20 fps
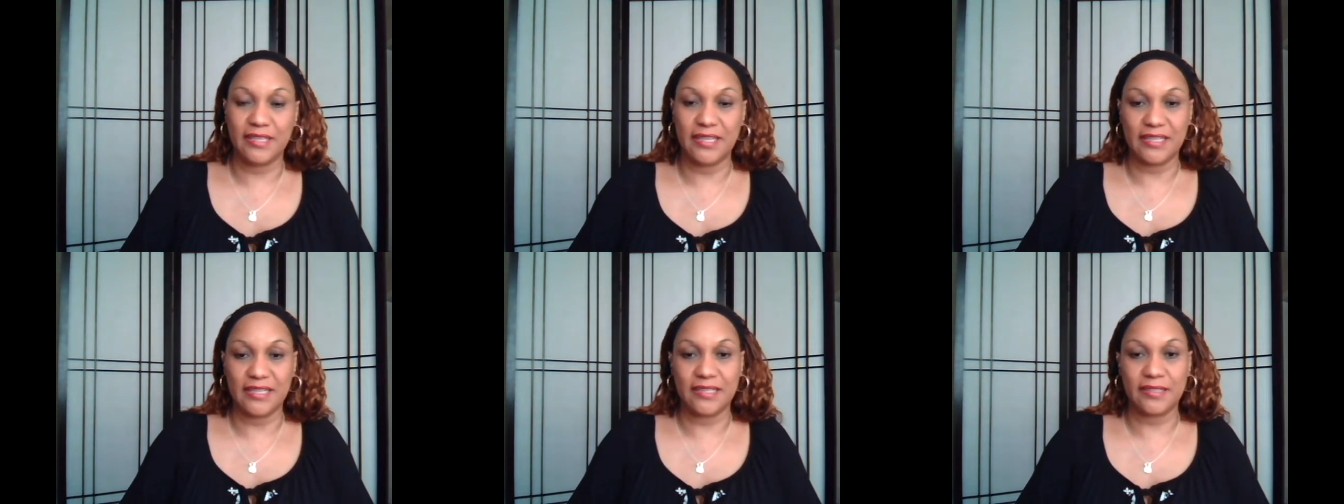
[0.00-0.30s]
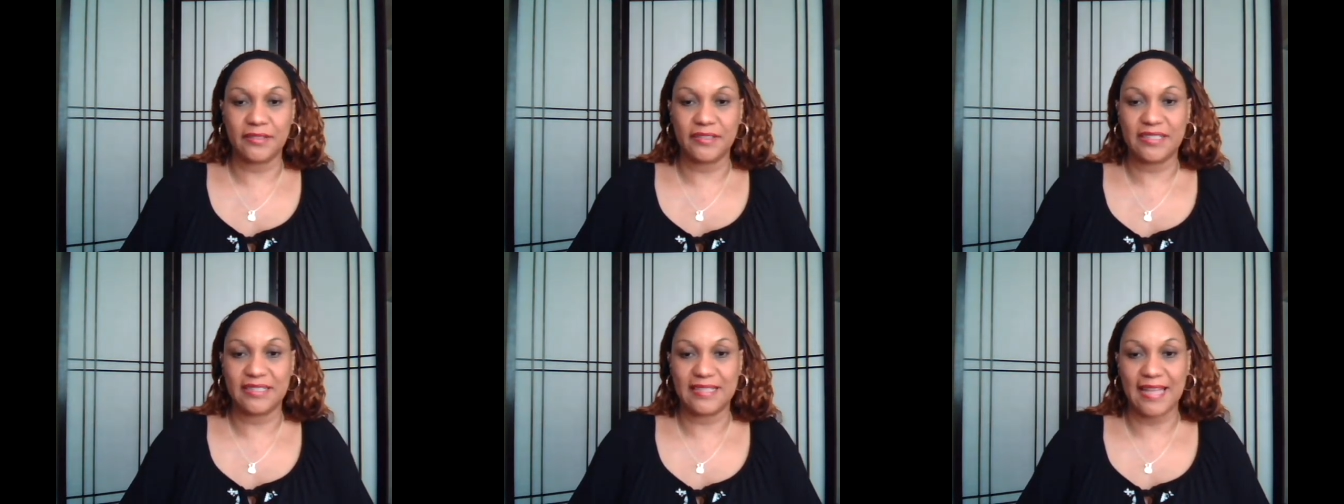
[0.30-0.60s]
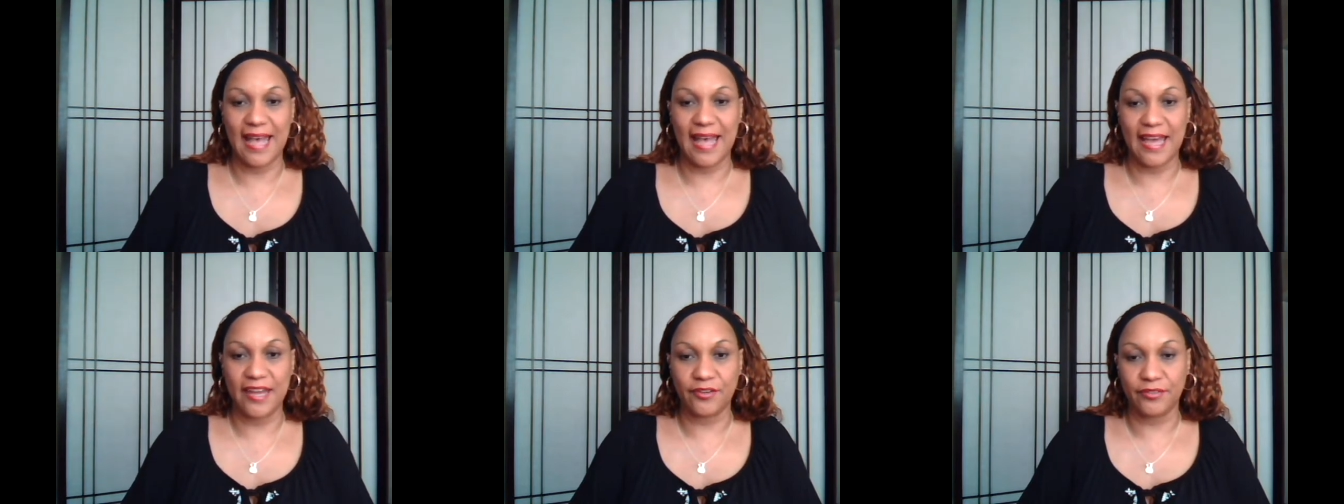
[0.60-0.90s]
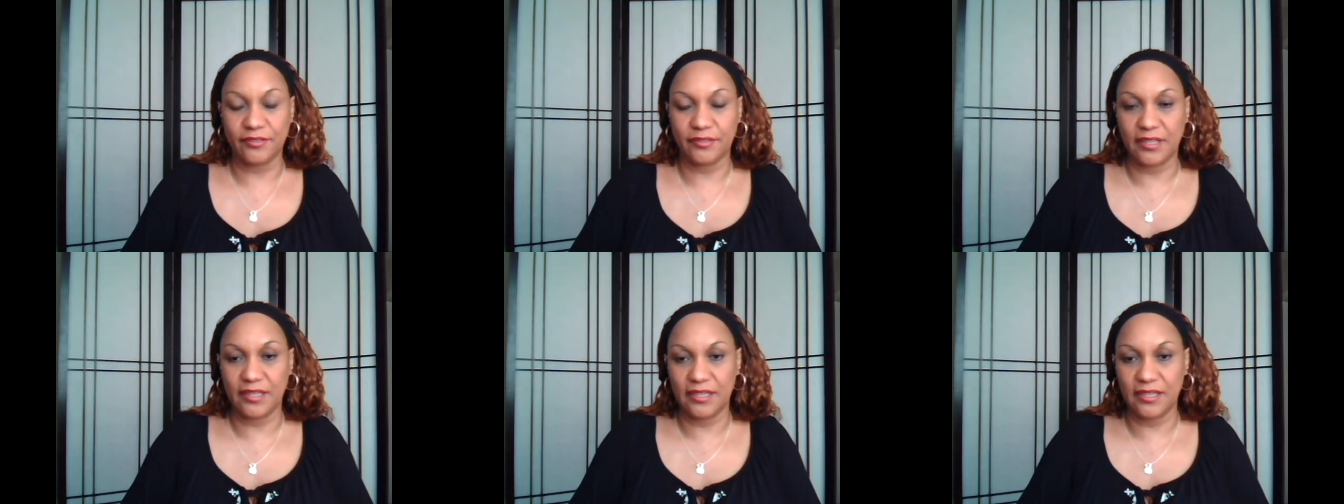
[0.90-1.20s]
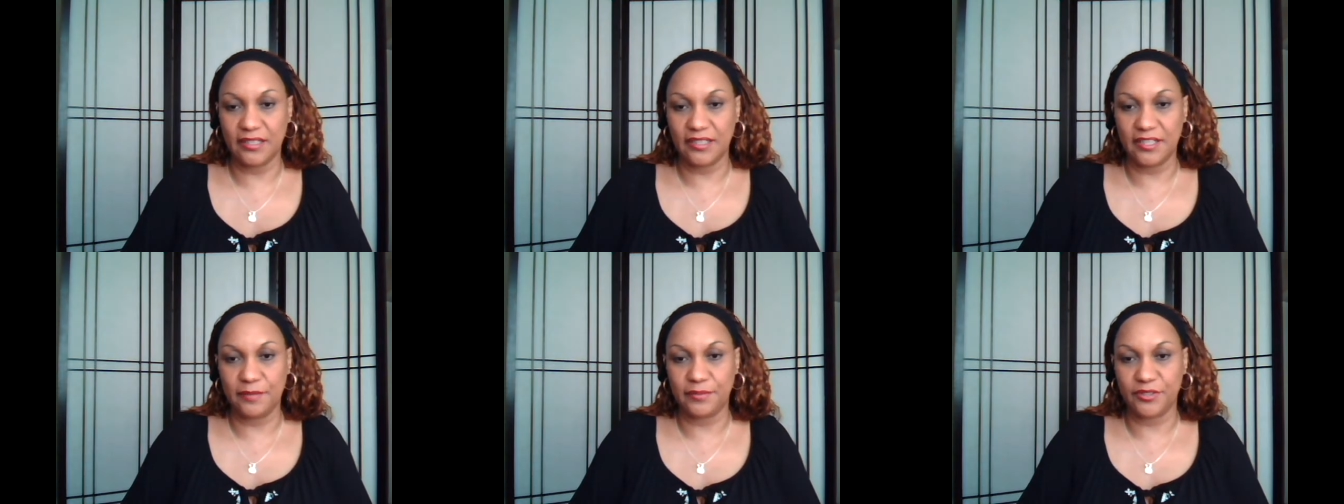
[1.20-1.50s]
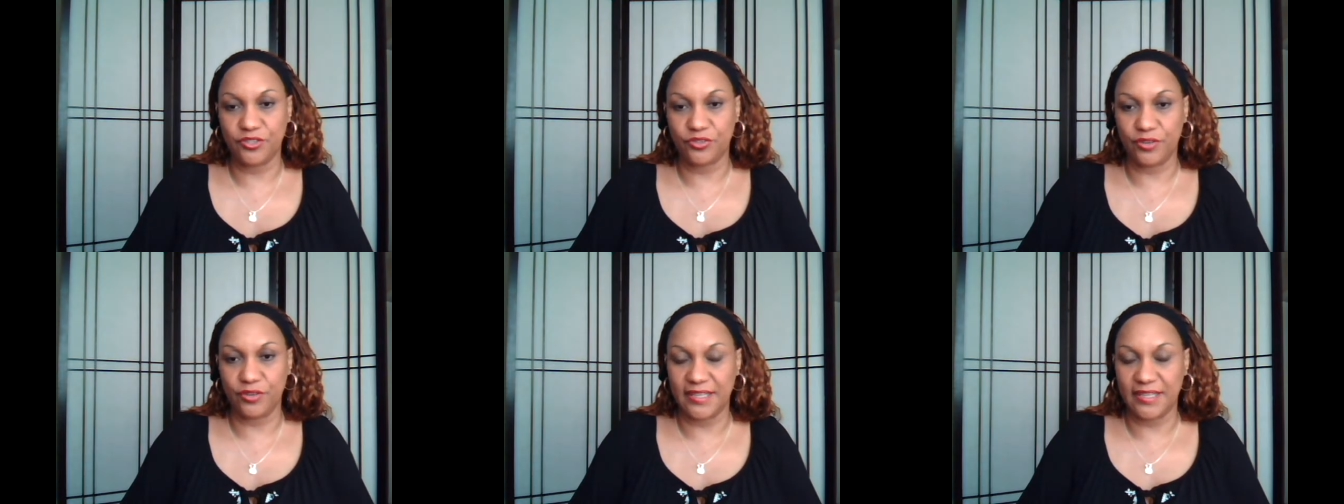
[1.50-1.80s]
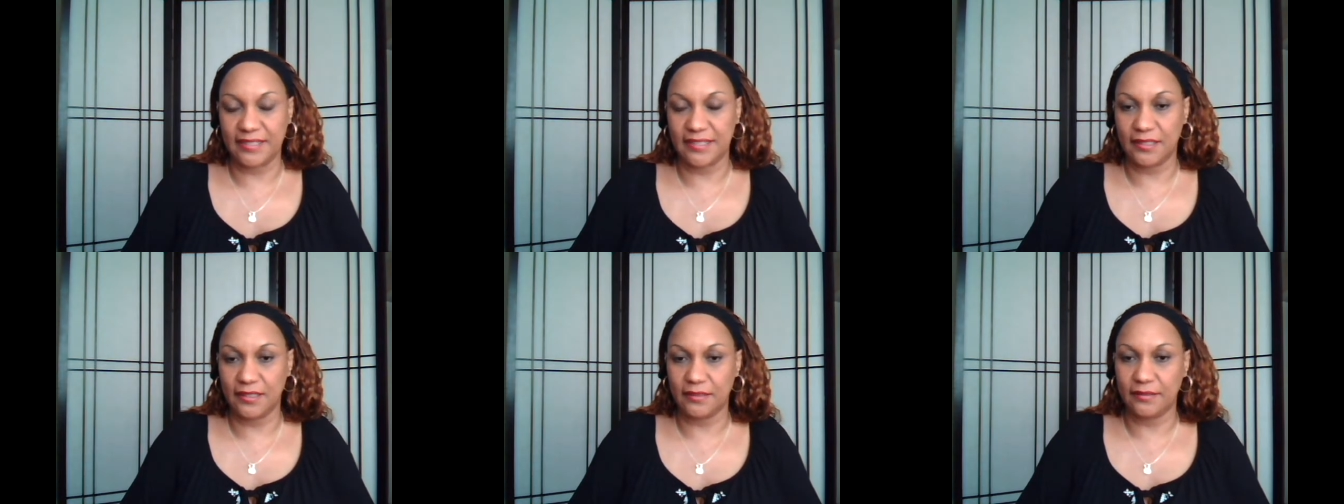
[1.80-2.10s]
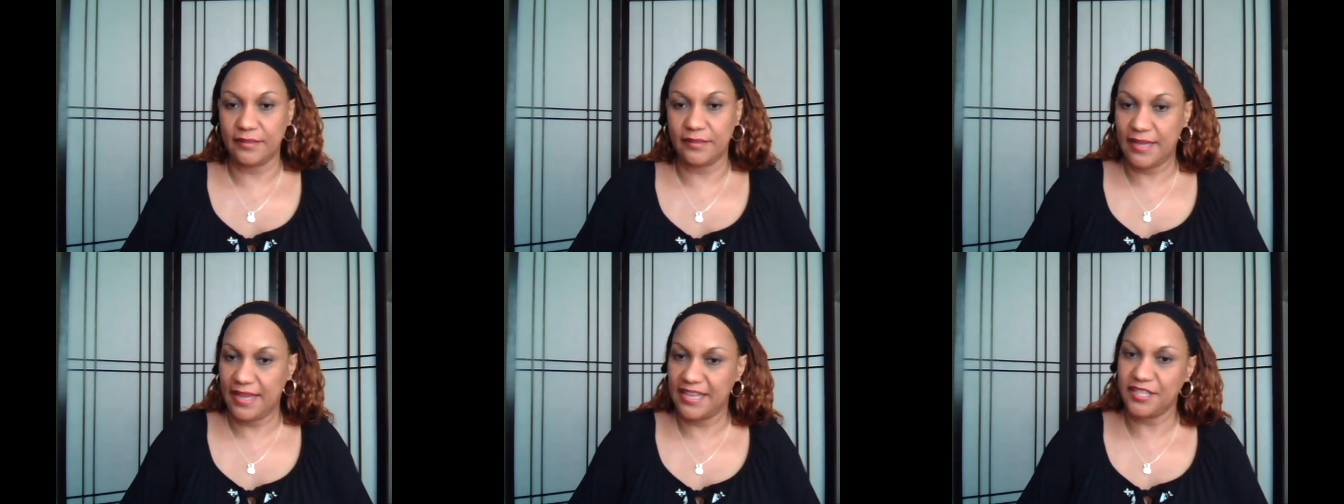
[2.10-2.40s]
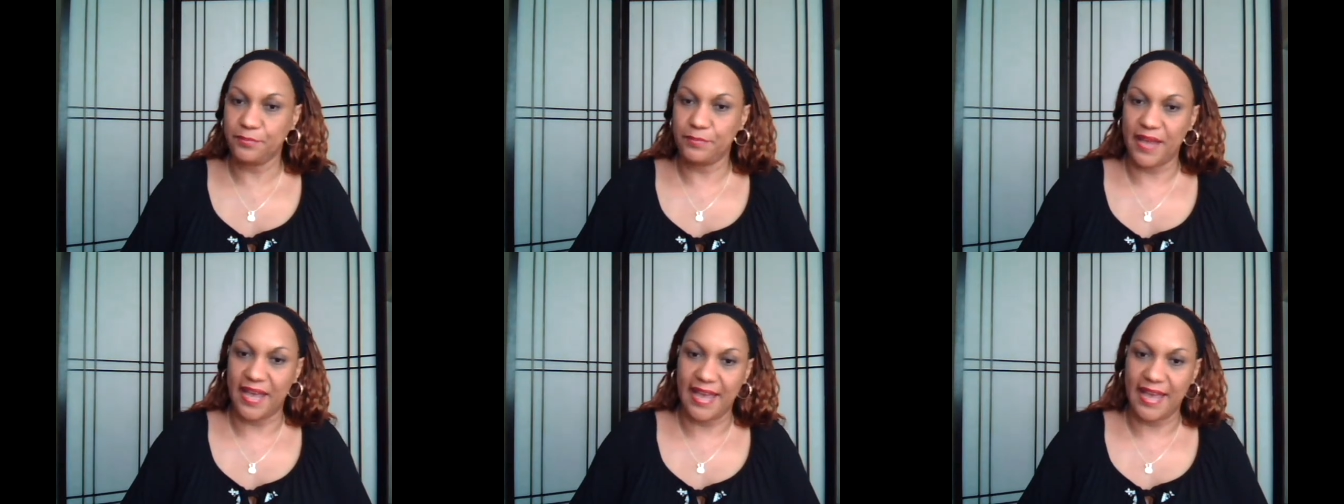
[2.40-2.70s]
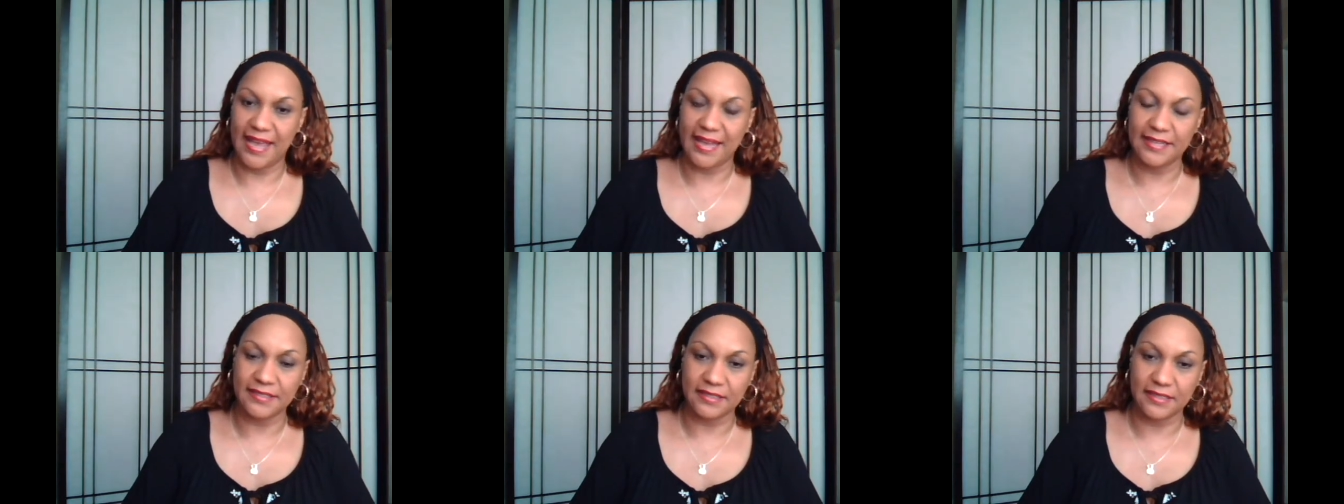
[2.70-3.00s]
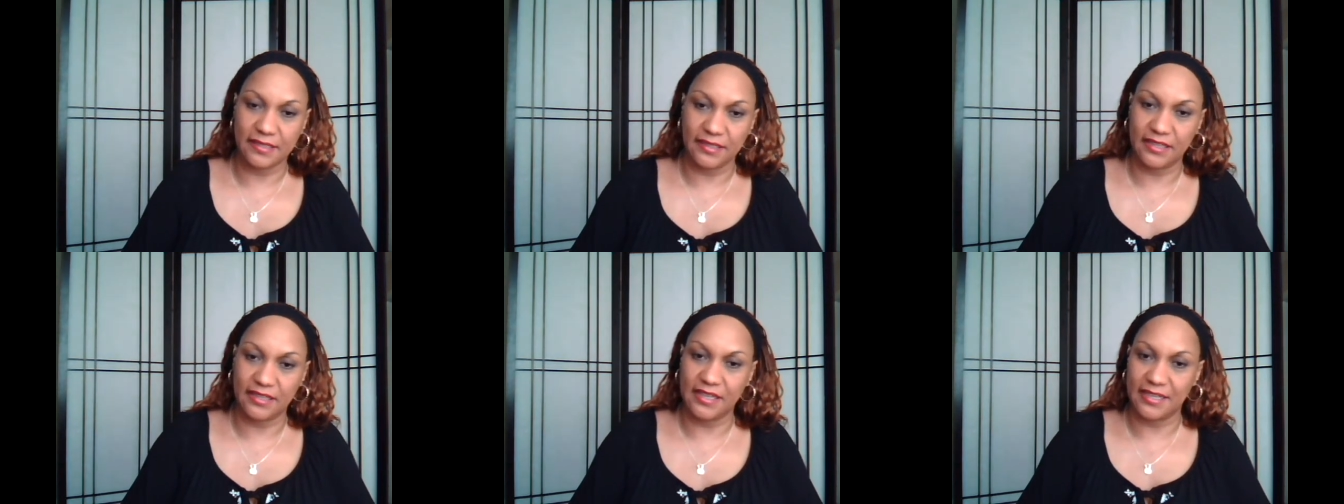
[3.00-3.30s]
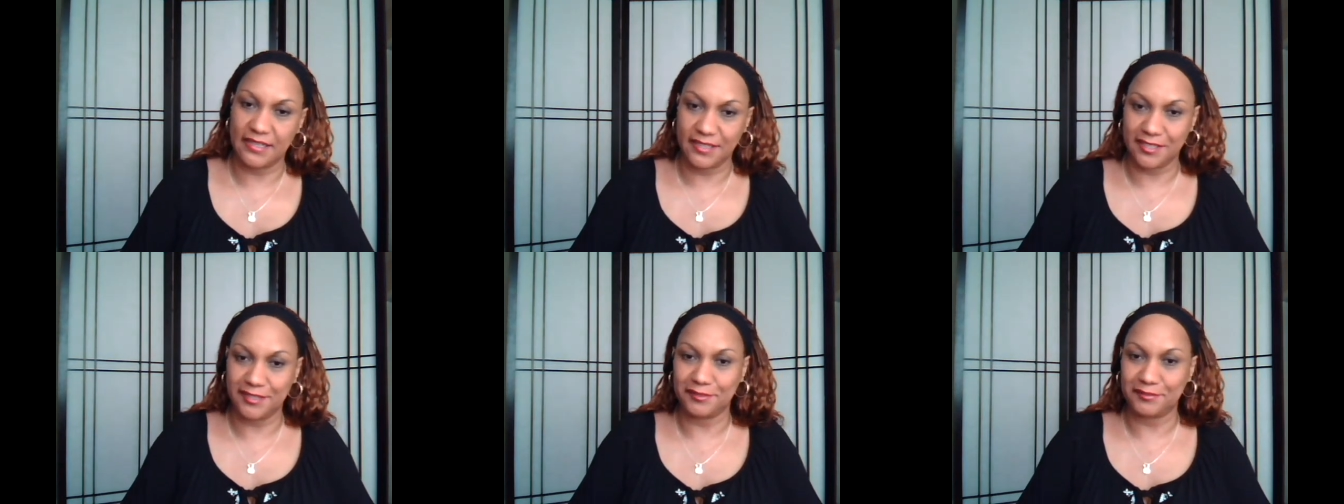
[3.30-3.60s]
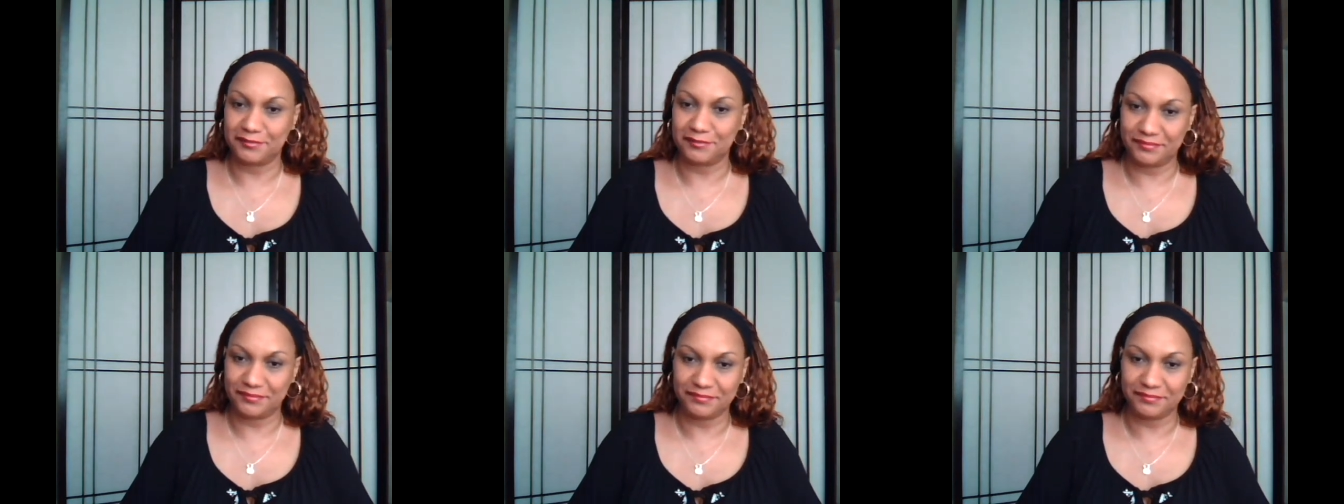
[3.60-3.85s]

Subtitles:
Now, Saturn and Libra transit has passed and ended